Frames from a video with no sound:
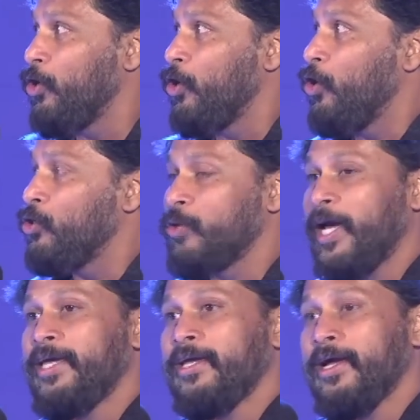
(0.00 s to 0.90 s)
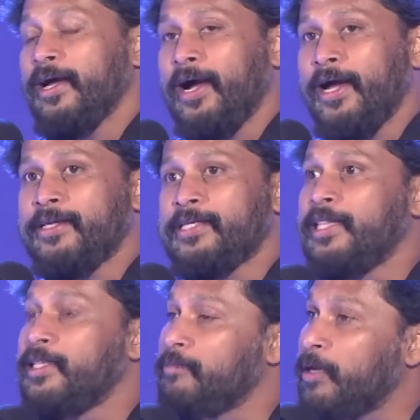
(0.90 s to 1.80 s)
So I tell
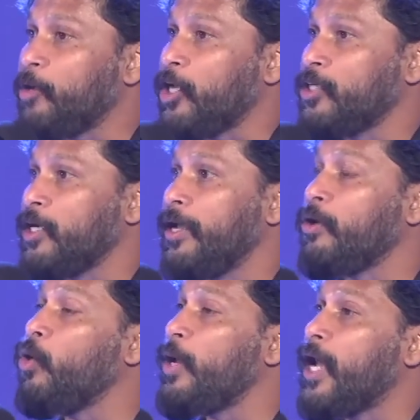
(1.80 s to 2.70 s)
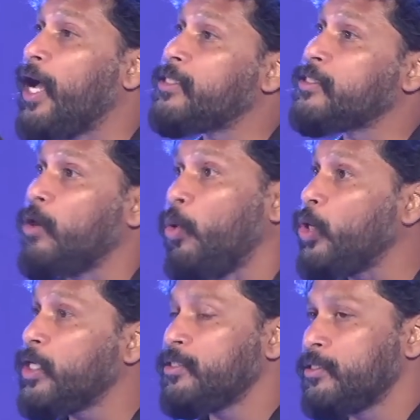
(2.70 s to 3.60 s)
my production guy, go and ask the
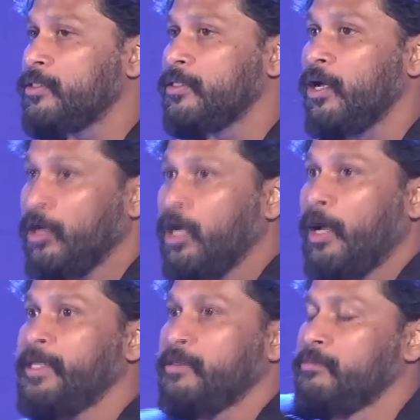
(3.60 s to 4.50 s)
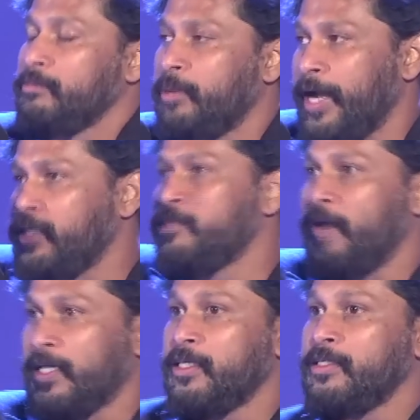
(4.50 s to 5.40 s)
owners, bride's
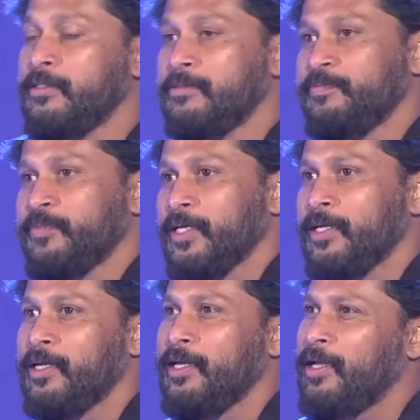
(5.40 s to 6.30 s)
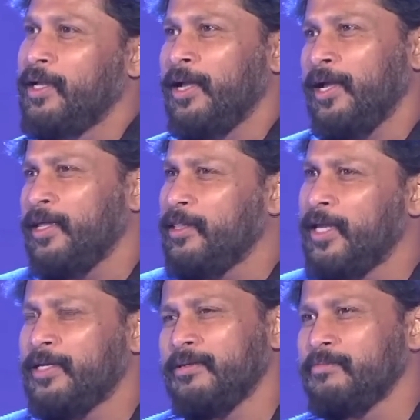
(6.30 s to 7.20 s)
father, that
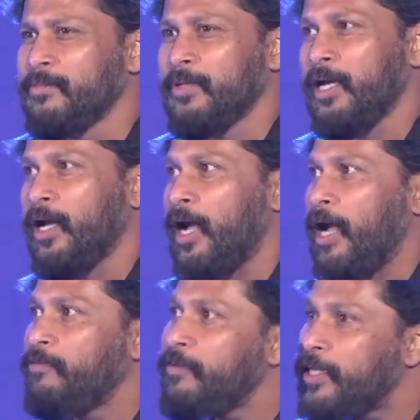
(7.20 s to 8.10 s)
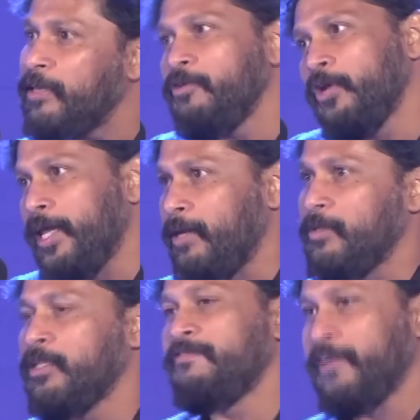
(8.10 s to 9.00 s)
we will give your name in the
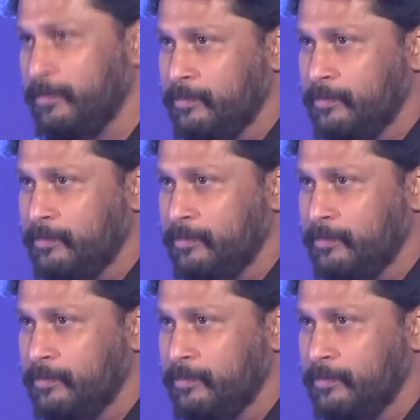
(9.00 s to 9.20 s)
film.